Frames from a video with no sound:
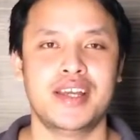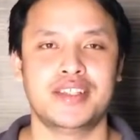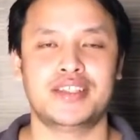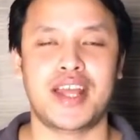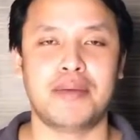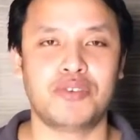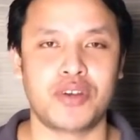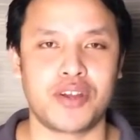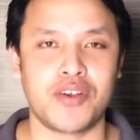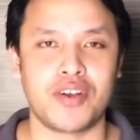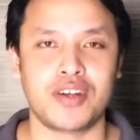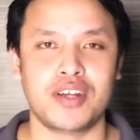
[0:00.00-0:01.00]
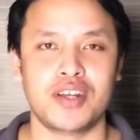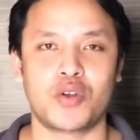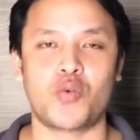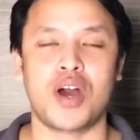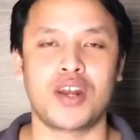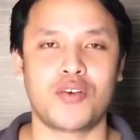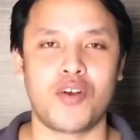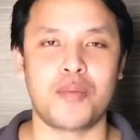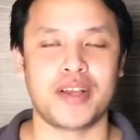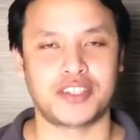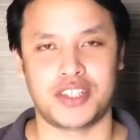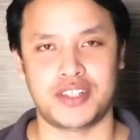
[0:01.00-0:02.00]
Snapdragon,
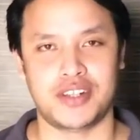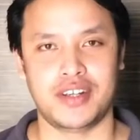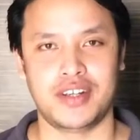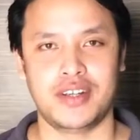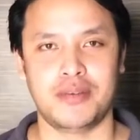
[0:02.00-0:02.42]
Qualcomm, etc.